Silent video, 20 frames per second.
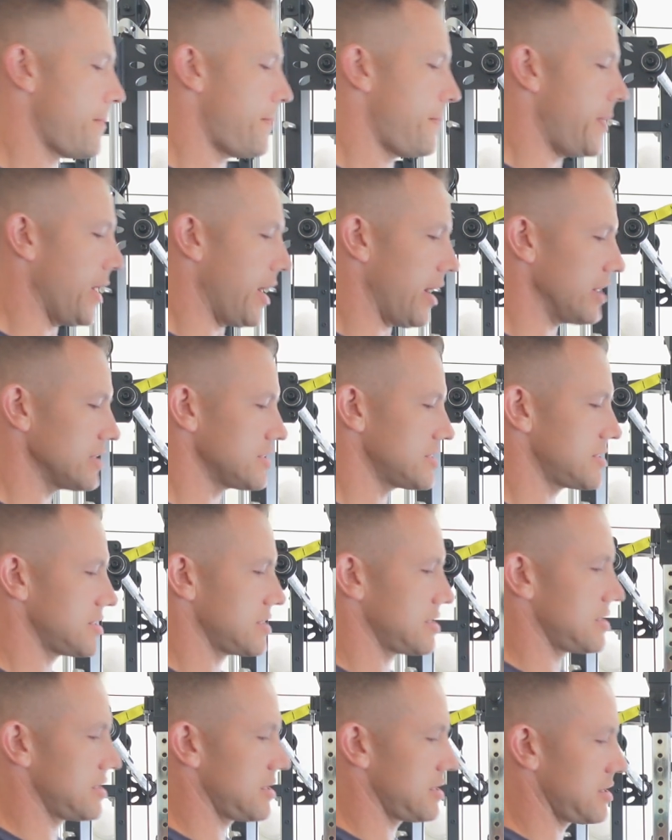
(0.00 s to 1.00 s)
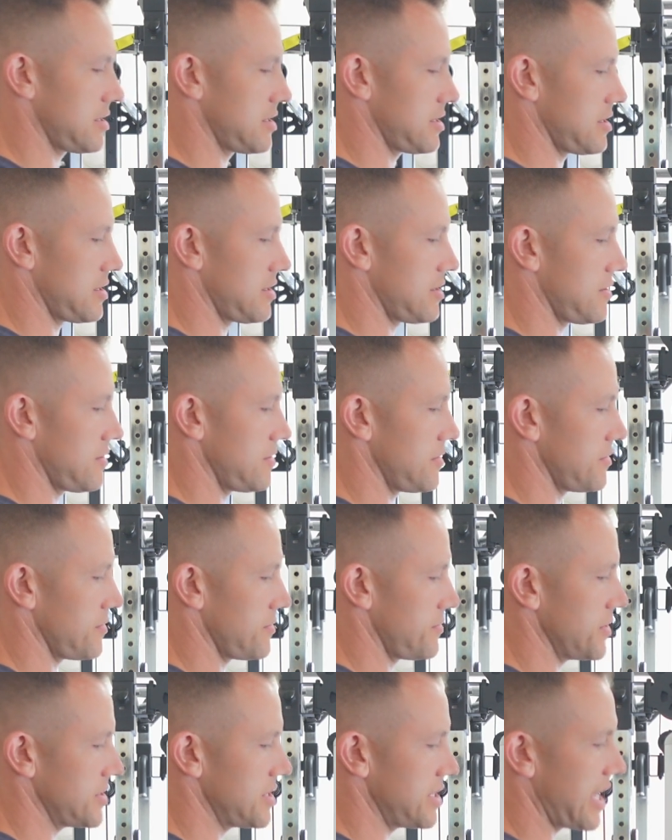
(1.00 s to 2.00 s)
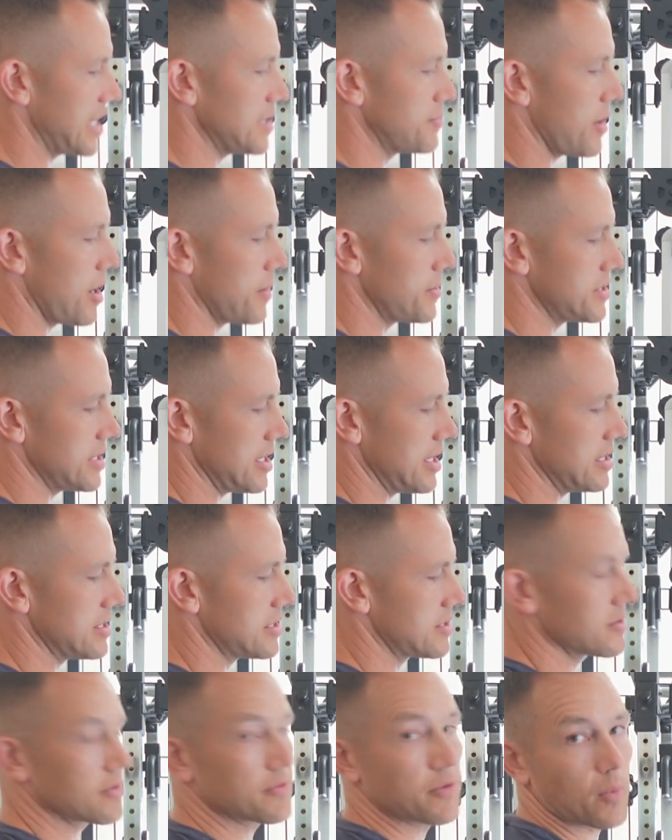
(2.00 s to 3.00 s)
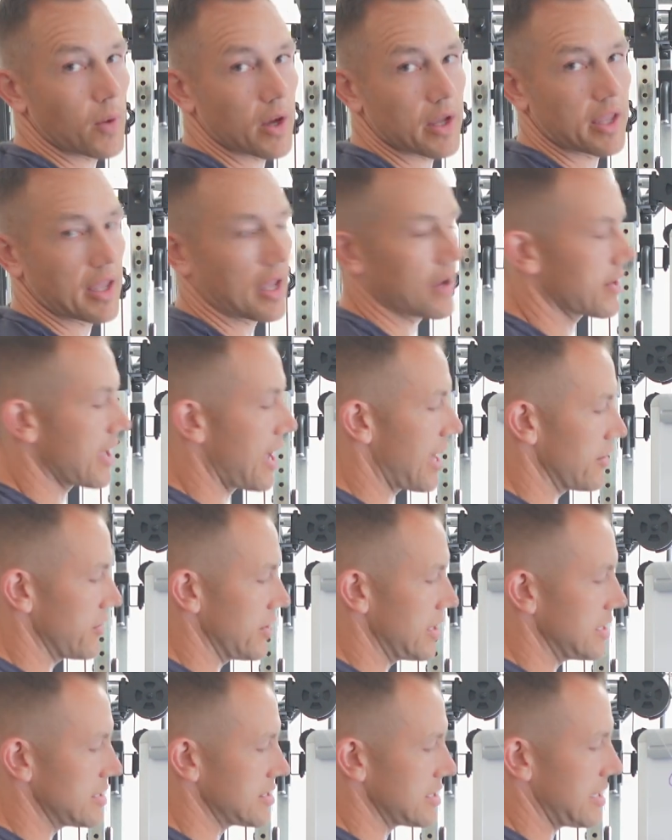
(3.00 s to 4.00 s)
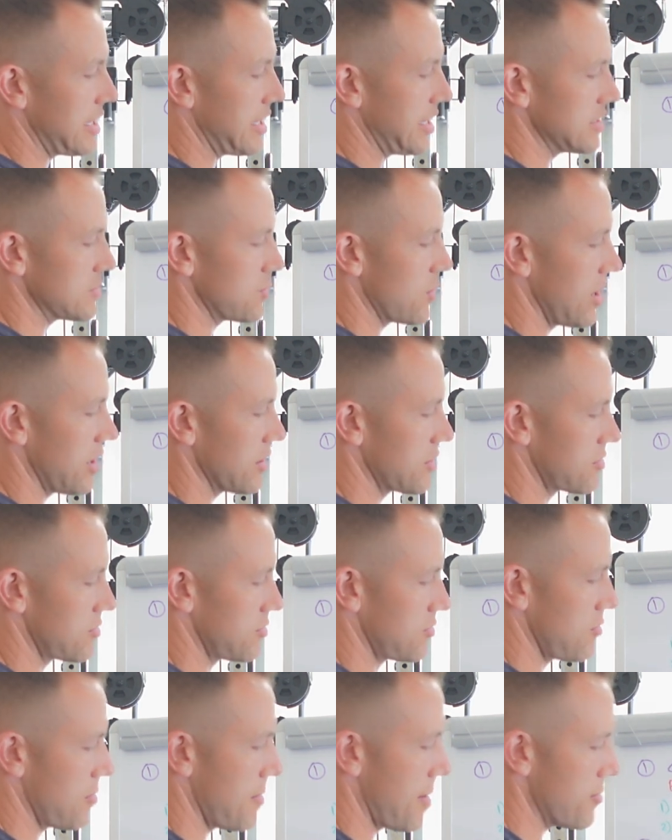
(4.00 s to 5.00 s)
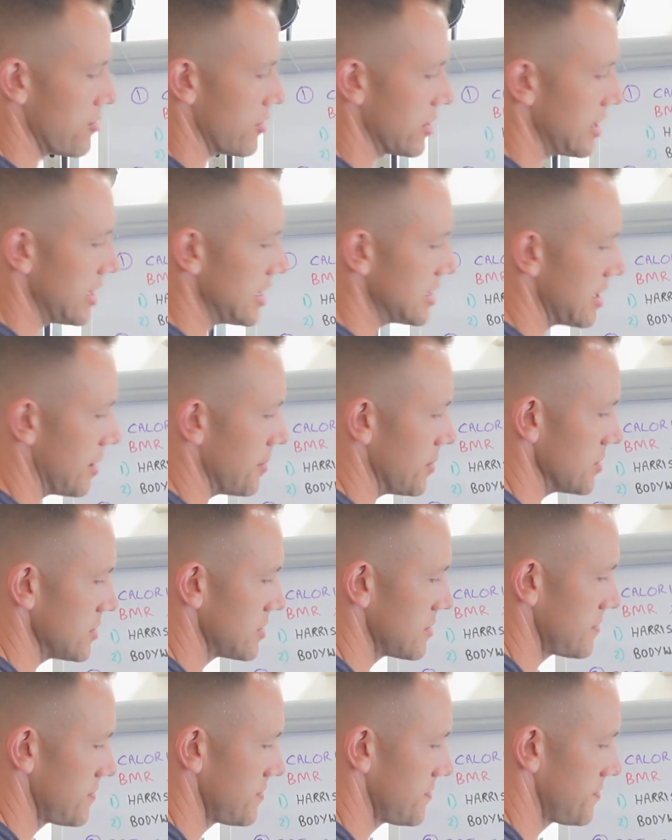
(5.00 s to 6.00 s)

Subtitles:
But for today's purposes, for working out calories, it is worth remembering these numbers.